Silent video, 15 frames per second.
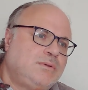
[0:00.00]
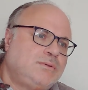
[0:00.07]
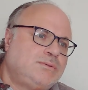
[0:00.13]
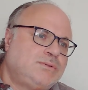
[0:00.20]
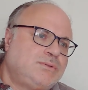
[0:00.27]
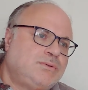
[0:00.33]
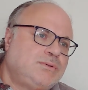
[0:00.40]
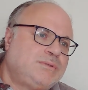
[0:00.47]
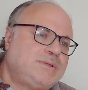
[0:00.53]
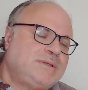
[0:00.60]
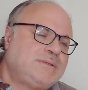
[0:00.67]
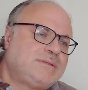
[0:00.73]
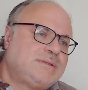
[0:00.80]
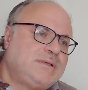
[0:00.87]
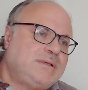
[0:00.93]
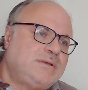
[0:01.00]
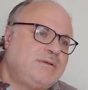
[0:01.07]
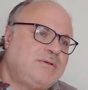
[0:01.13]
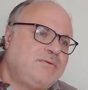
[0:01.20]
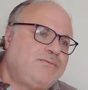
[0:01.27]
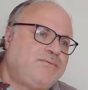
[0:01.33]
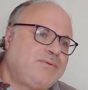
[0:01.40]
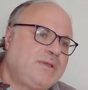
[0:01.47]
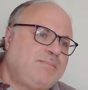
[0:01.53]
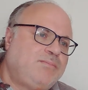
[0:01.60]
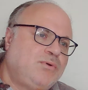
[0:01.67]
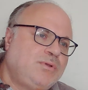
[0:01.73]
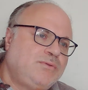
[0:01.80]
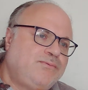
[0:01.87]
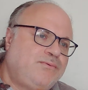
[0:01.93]
So it is
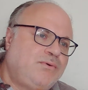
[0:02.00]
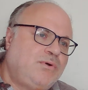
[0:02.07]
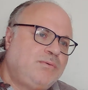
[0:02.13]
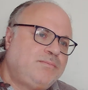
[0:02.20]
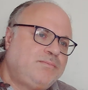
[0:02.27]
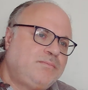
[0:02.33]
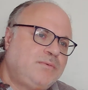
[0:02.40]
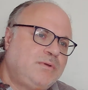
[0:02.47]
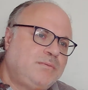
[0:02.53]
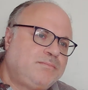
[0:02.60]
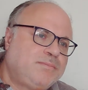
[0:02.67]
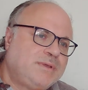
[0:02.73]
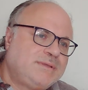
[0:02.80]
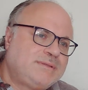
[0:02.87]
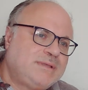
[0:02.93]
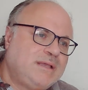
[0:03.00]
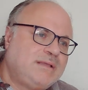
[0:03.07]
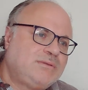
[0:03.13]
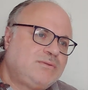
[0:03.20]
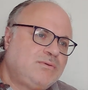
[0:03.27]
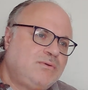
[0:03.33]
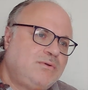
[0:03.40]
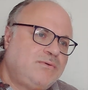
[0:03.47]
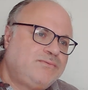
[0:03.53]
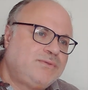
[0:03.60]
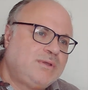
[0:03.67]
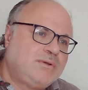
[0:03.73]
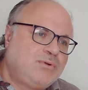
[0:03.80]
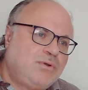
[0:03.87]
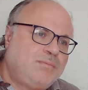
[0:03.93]
3.4% of
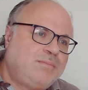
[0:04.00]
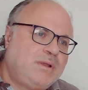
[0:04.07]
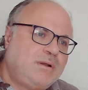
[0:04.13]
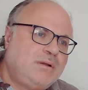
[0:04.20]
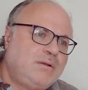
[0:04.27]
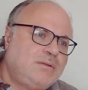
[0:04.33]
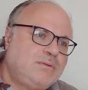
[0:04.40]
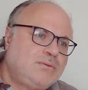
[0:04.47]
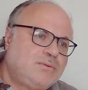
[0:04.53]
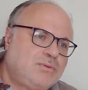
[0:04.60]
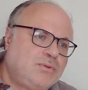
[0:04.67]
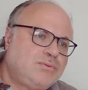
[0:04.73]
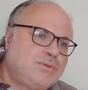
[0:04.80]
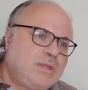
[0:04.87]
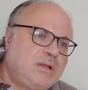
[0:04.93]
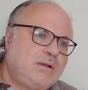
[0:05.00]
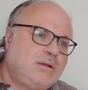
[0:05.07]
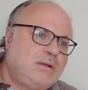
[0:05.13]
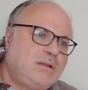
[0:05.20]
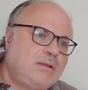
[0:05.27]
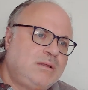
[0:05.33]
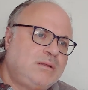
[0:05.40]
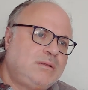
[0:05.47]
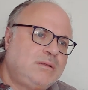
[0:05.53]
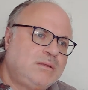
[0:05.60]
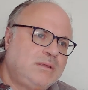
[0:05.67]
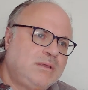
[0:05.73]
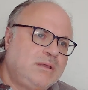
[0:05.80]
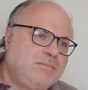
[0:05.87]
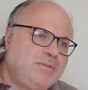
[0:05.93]
the global total
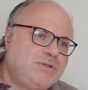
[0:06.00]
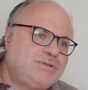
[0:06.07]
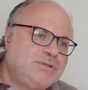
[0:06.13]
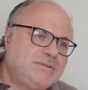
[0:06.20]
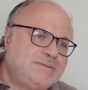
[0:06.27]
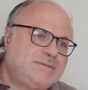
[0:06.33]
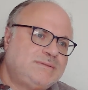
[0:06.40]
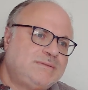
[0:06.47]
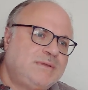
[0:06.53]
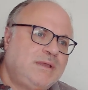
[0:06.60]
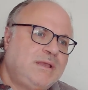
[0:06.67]
emissions.